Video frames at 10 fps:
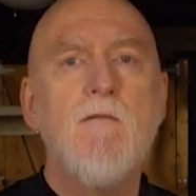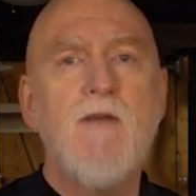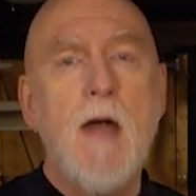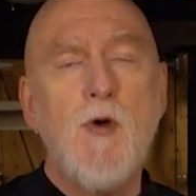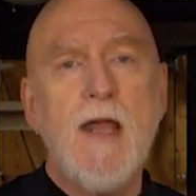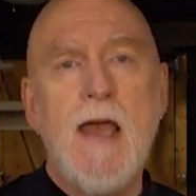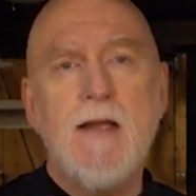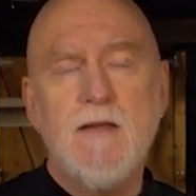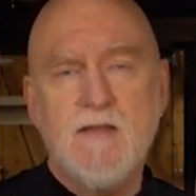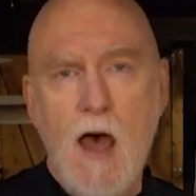
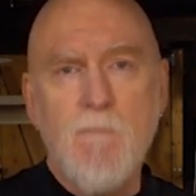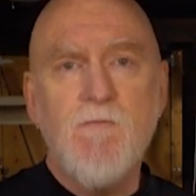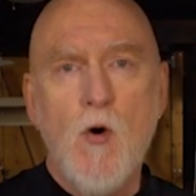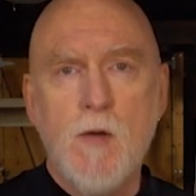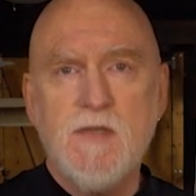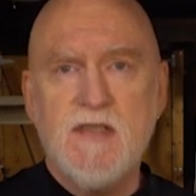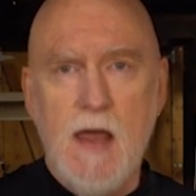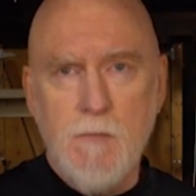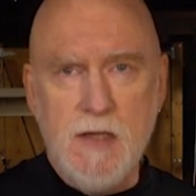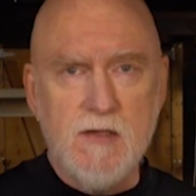Fabricating the top form
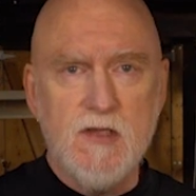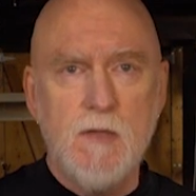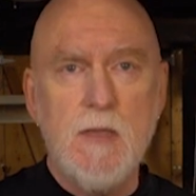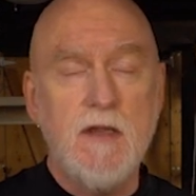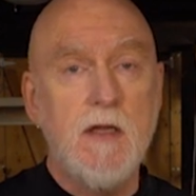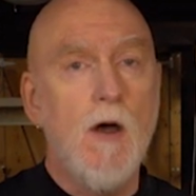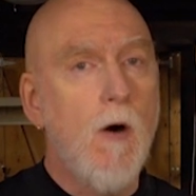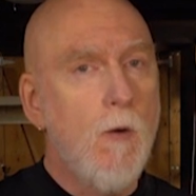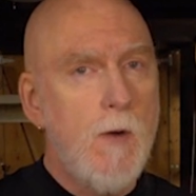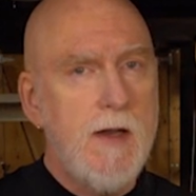segments to meet the
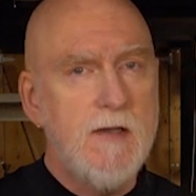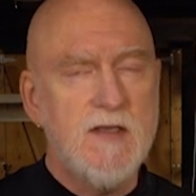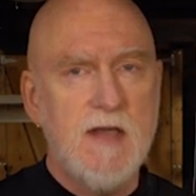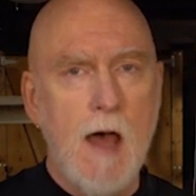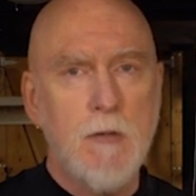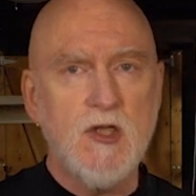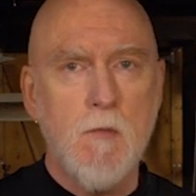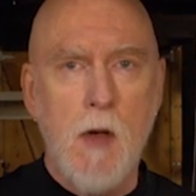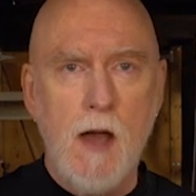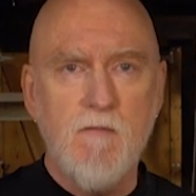already
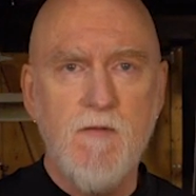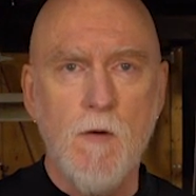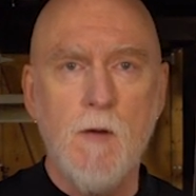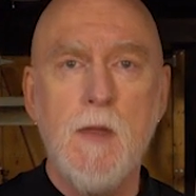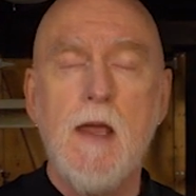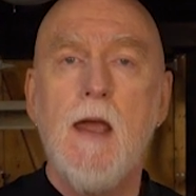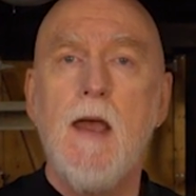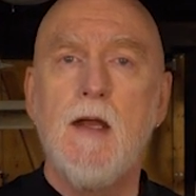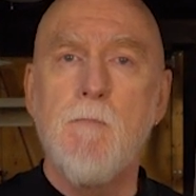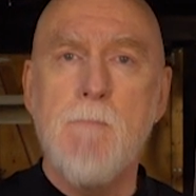established bottom form
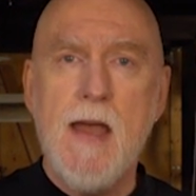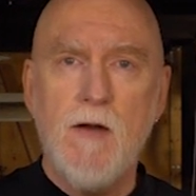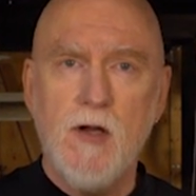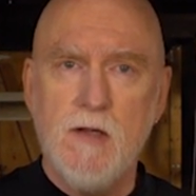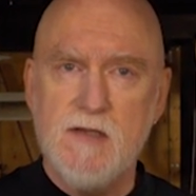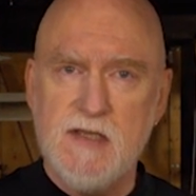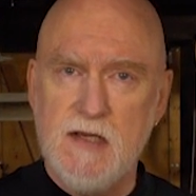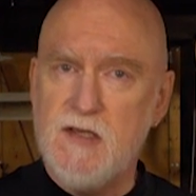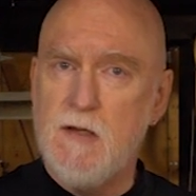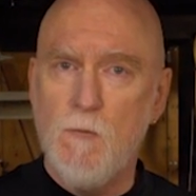in a manner
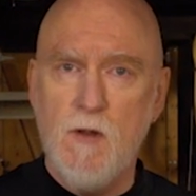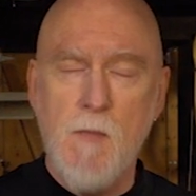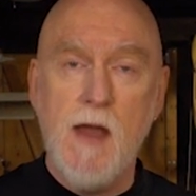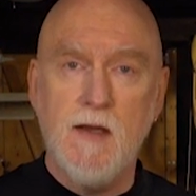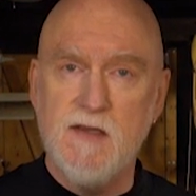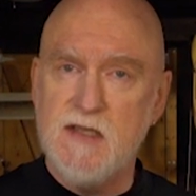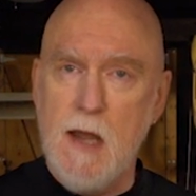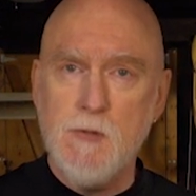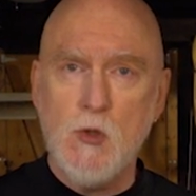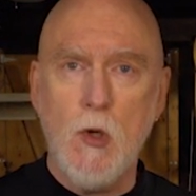consistent with my
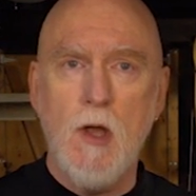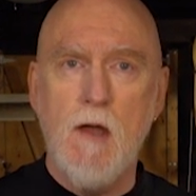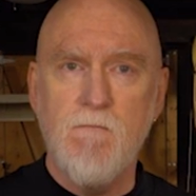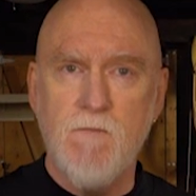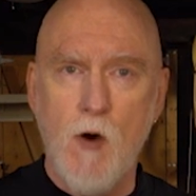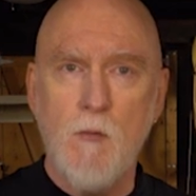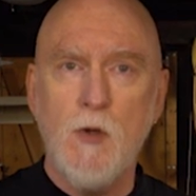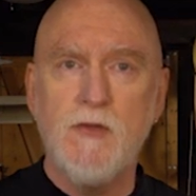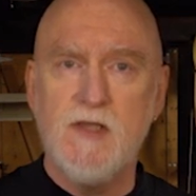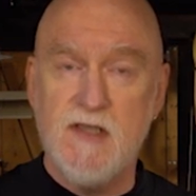conceptual and
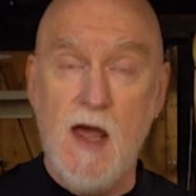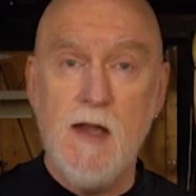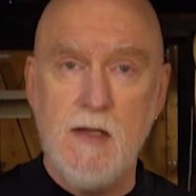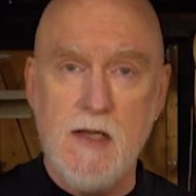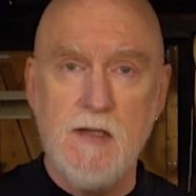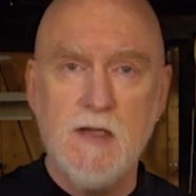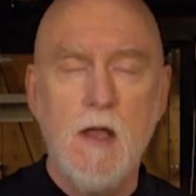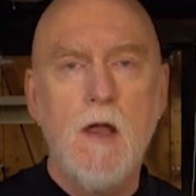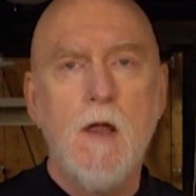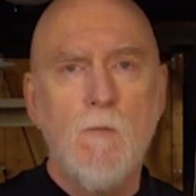formal design needs
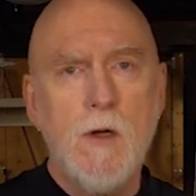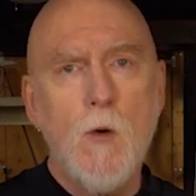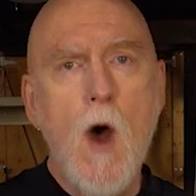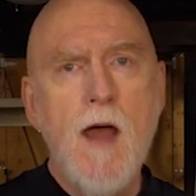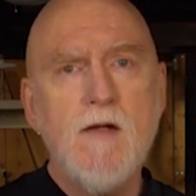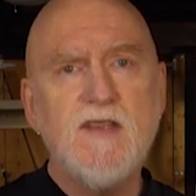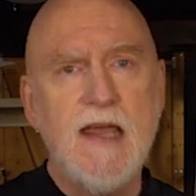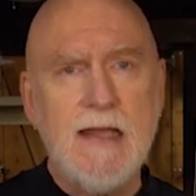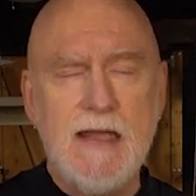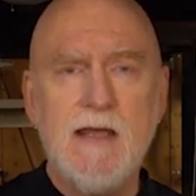requires
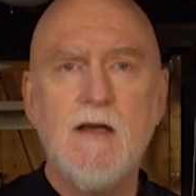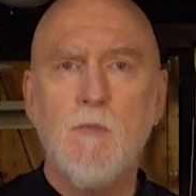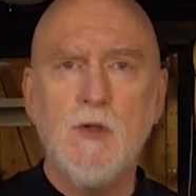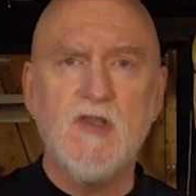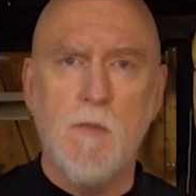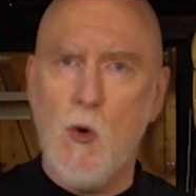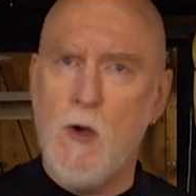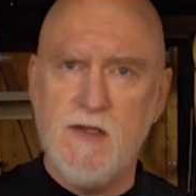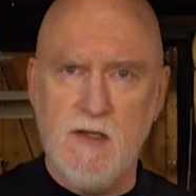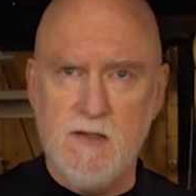a keyable
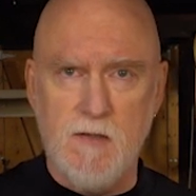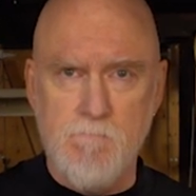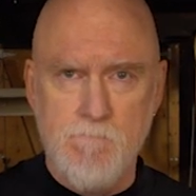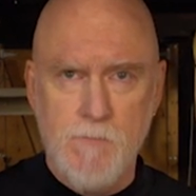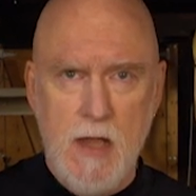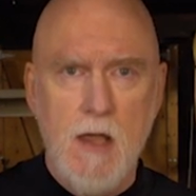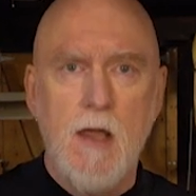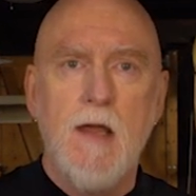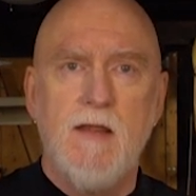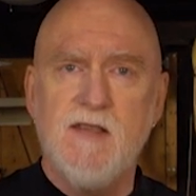support system.
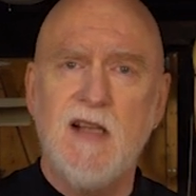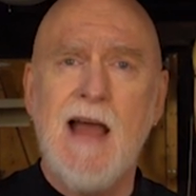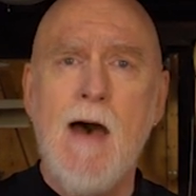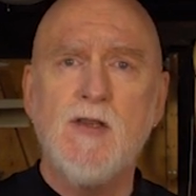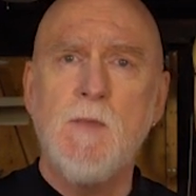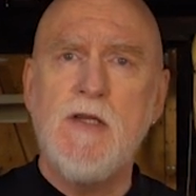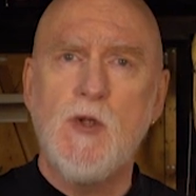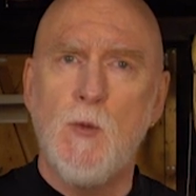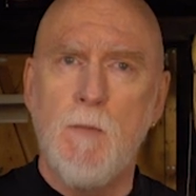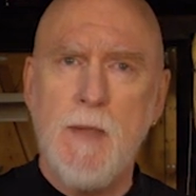This allows me
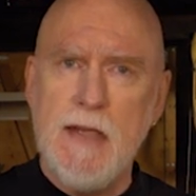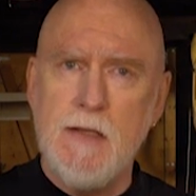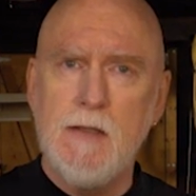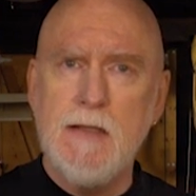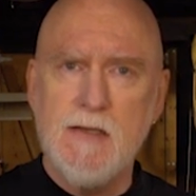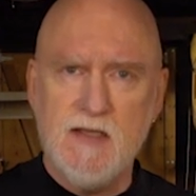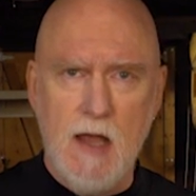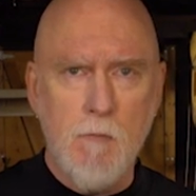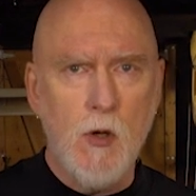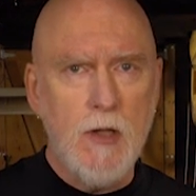to repeatedly
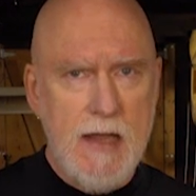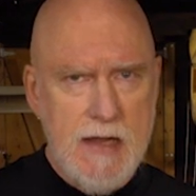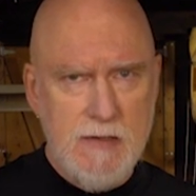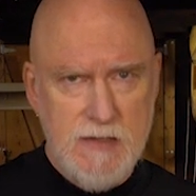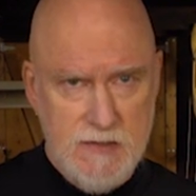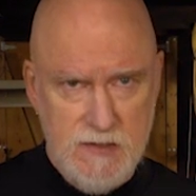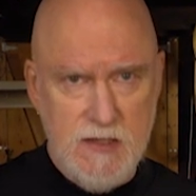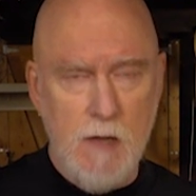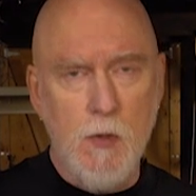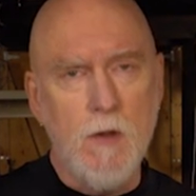assemble and
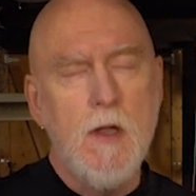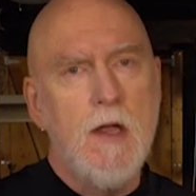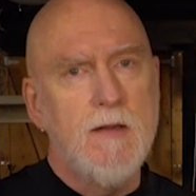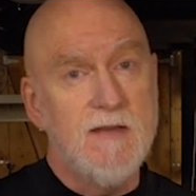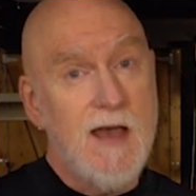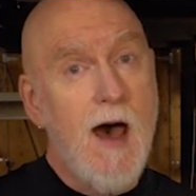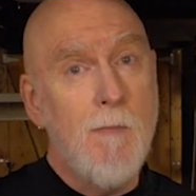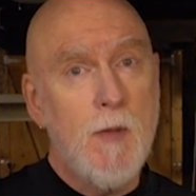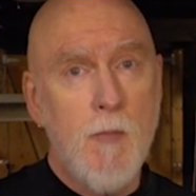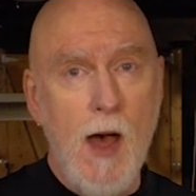disassemble the
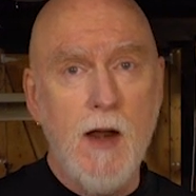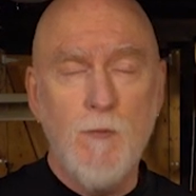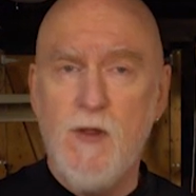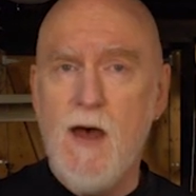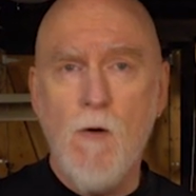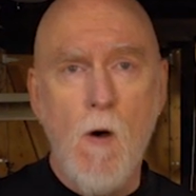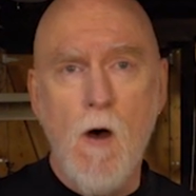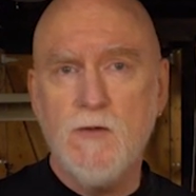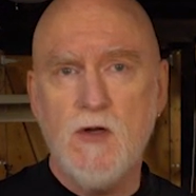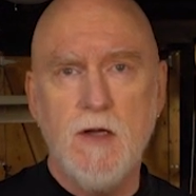top and bottom without
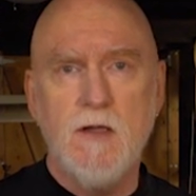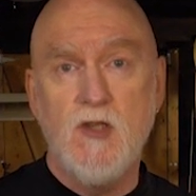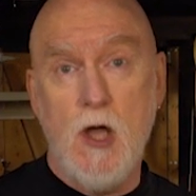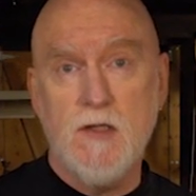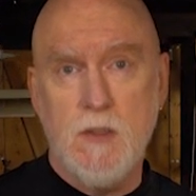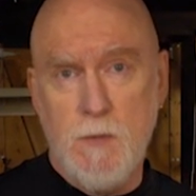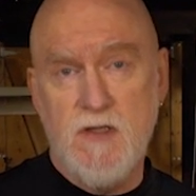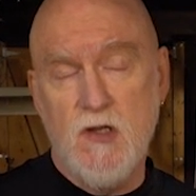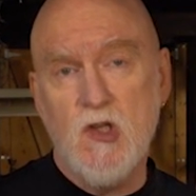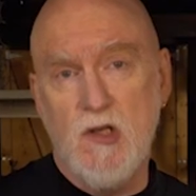altering the
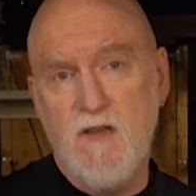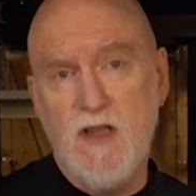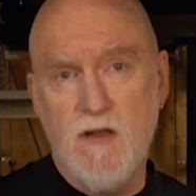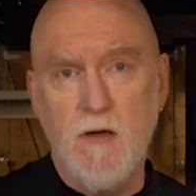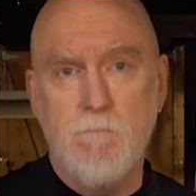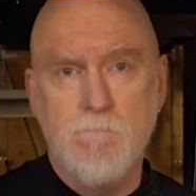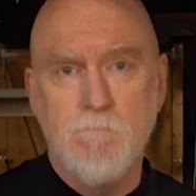juxtaposition of either.